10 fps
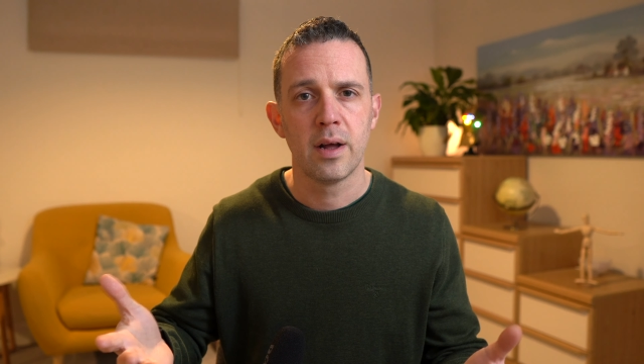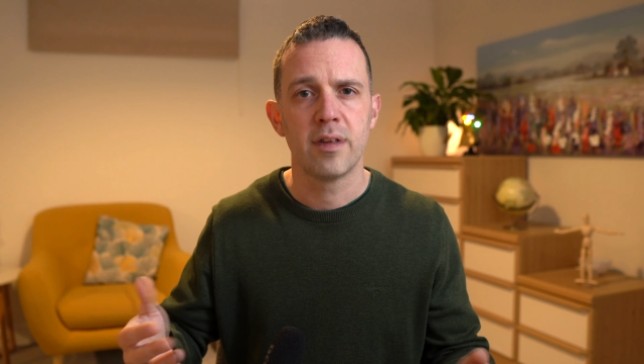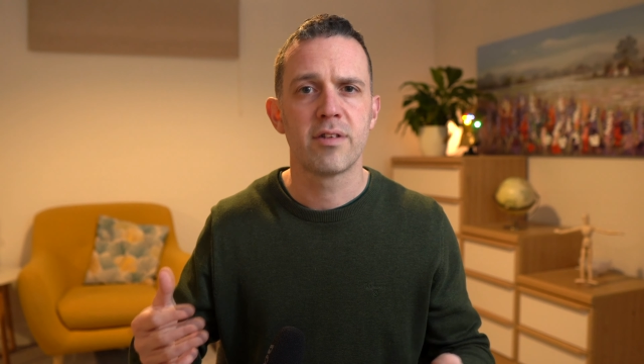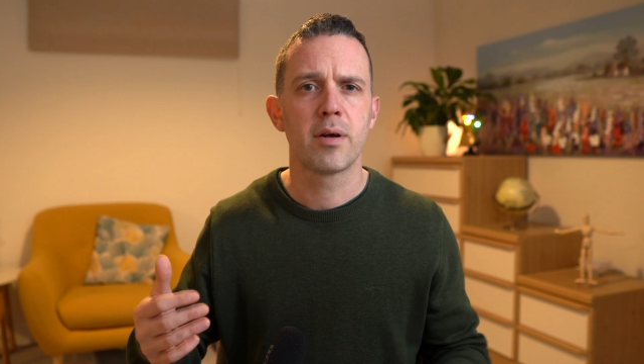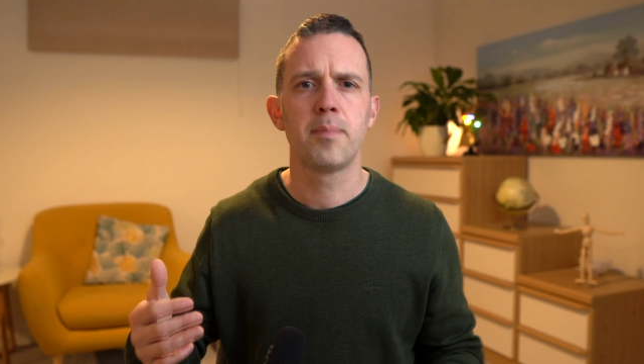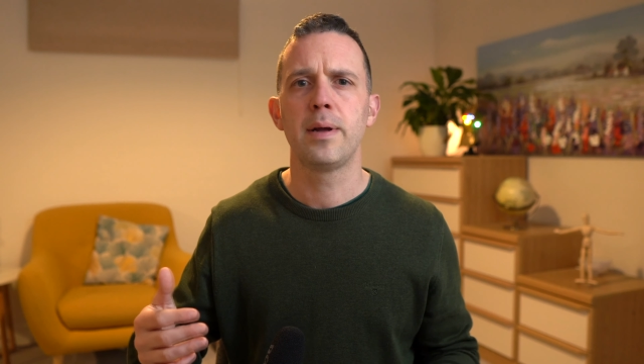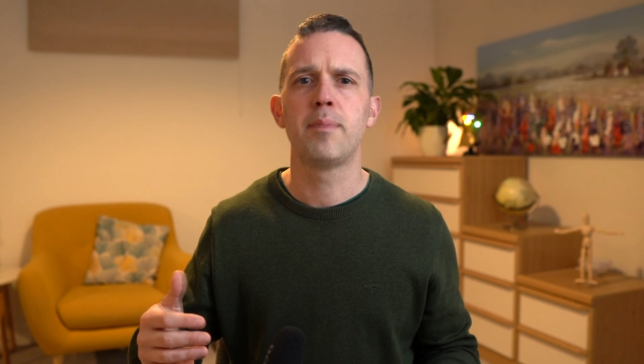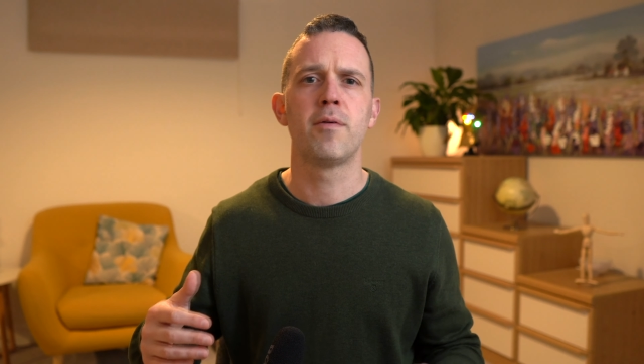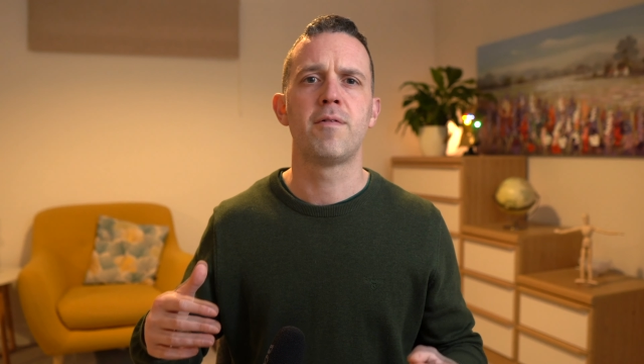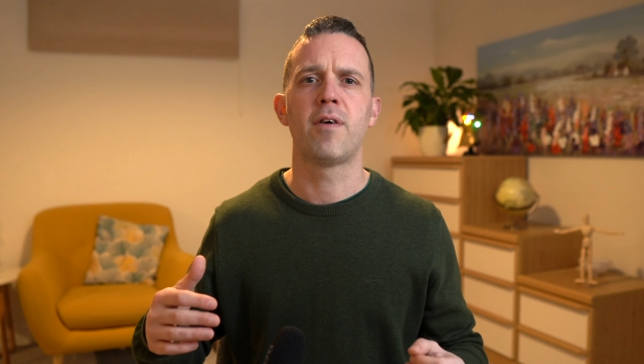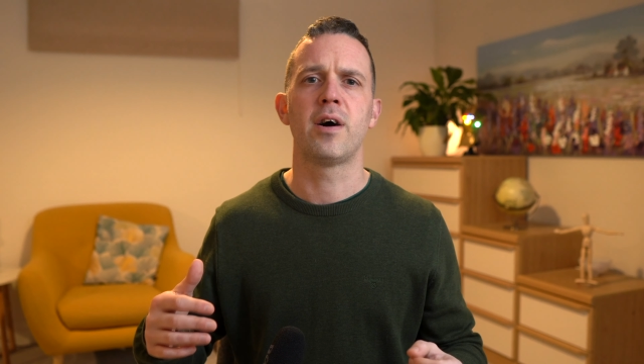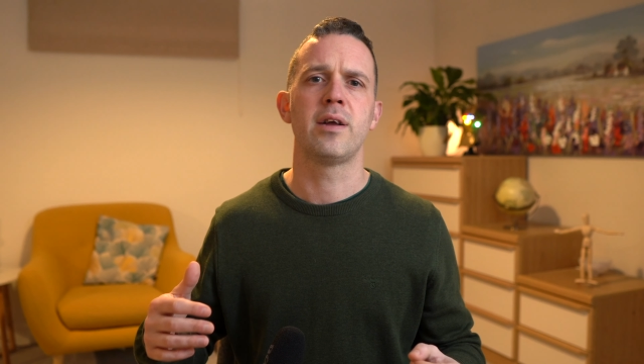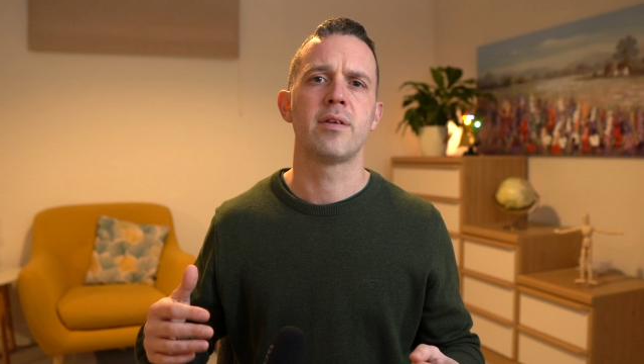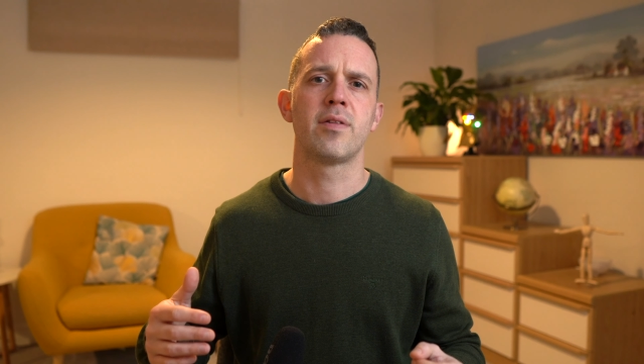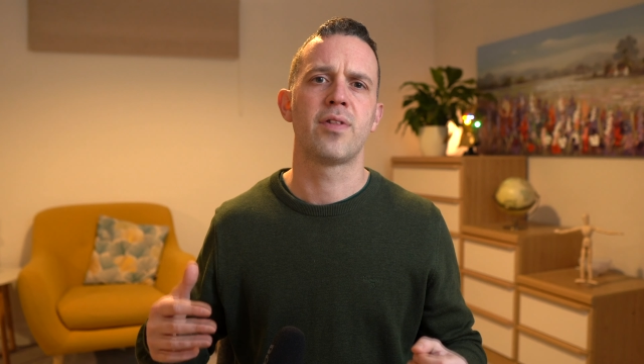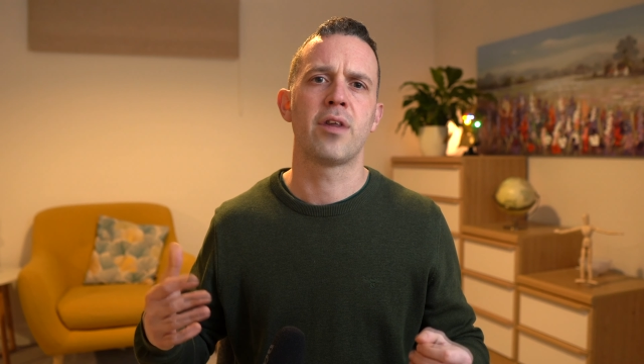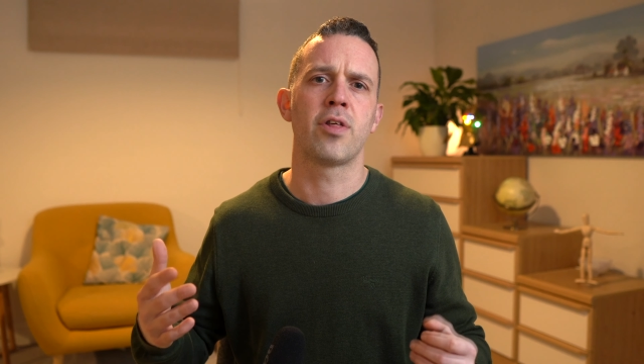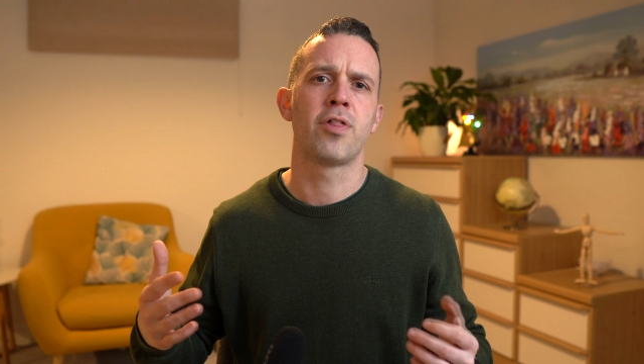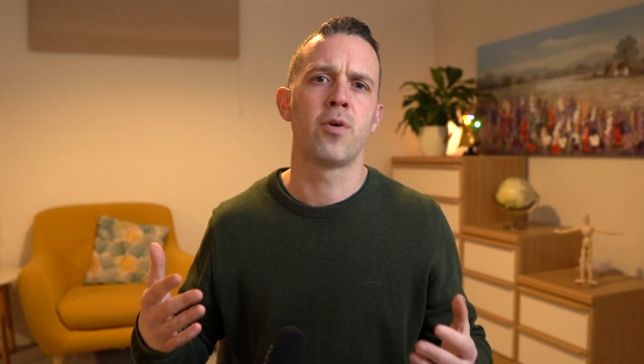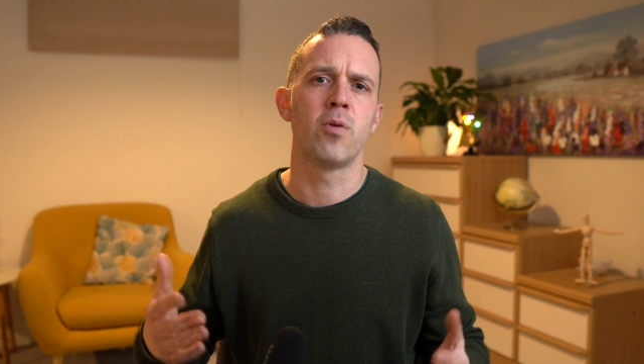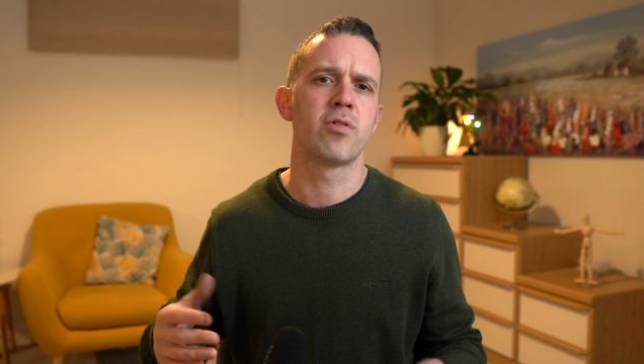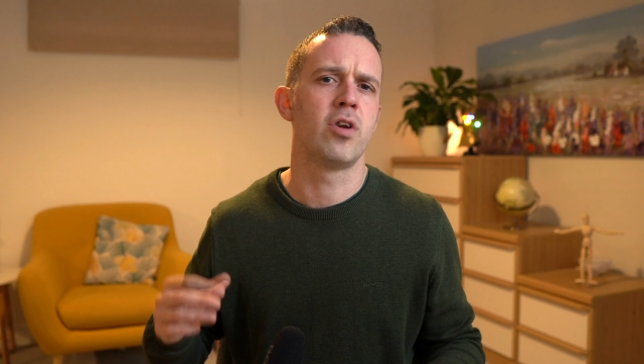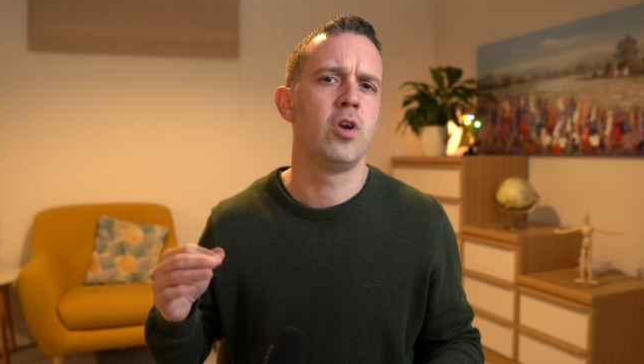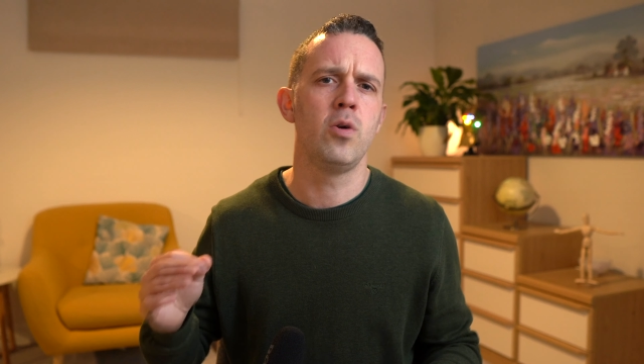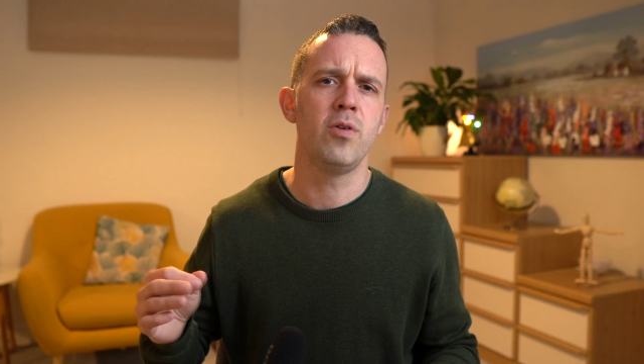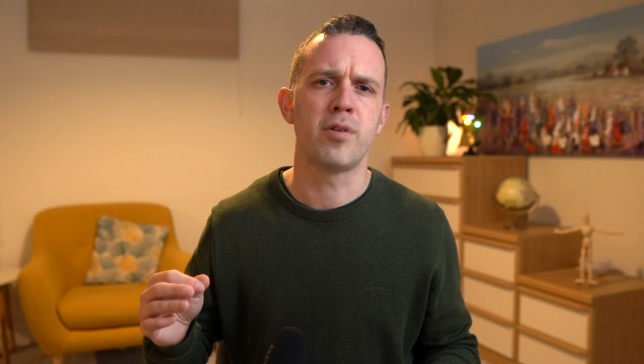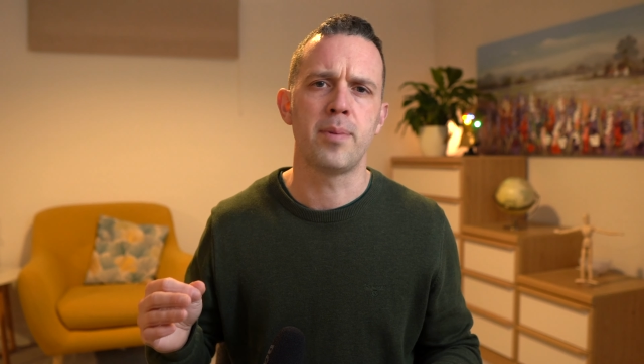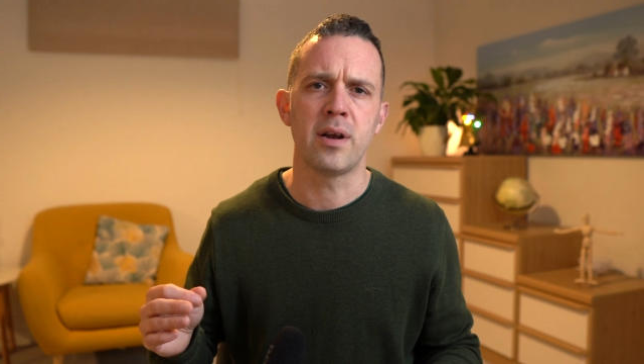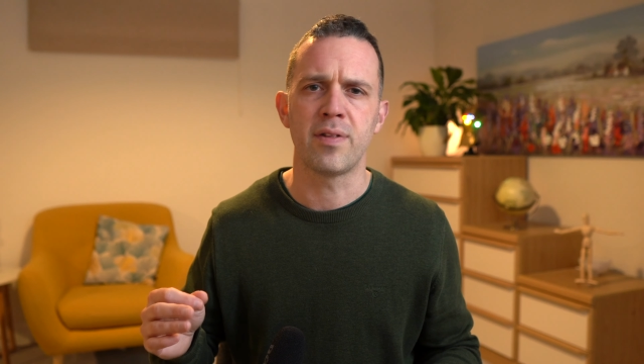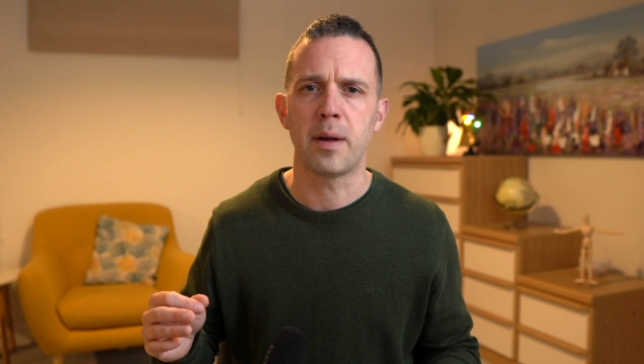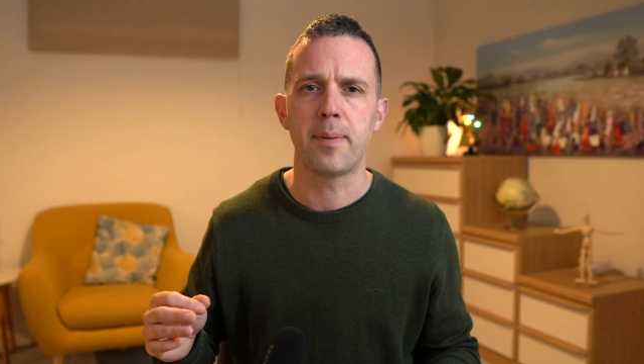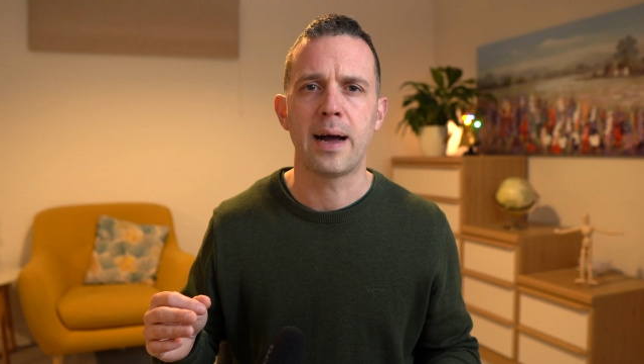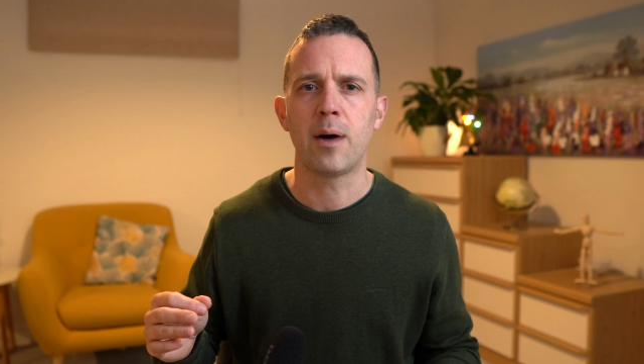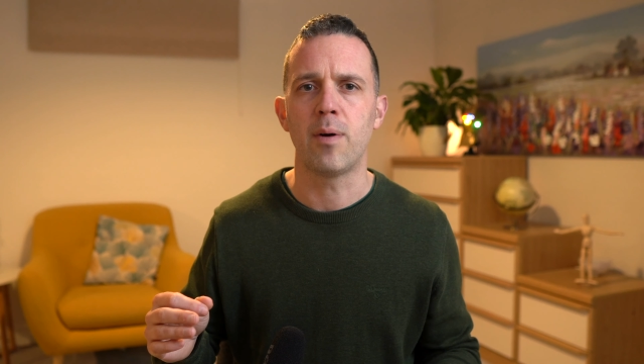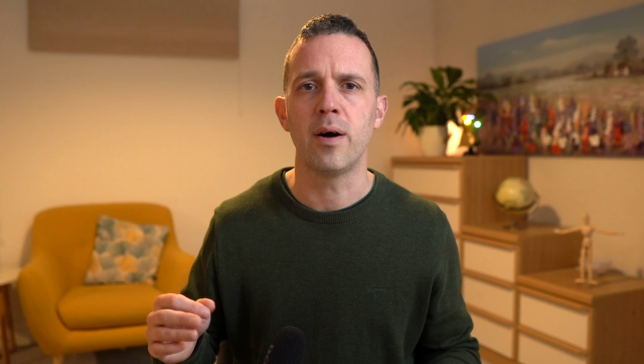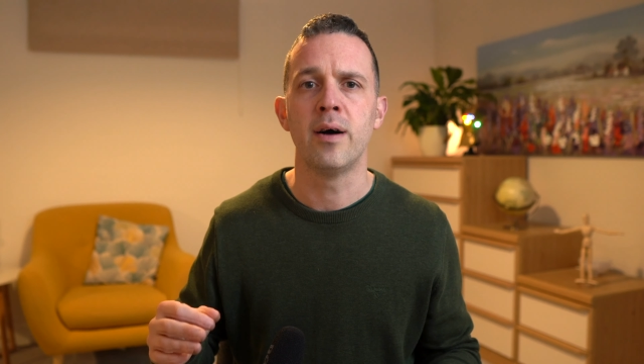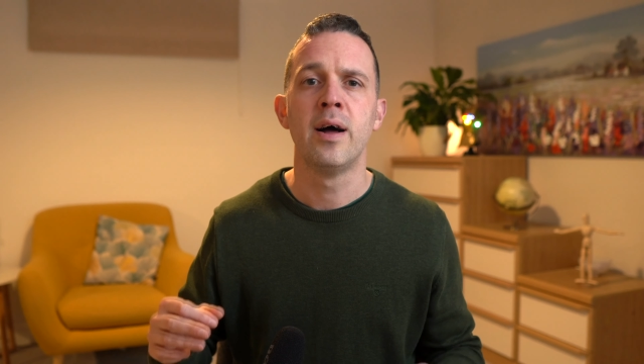And some people find that the thoughts lose a bit of their power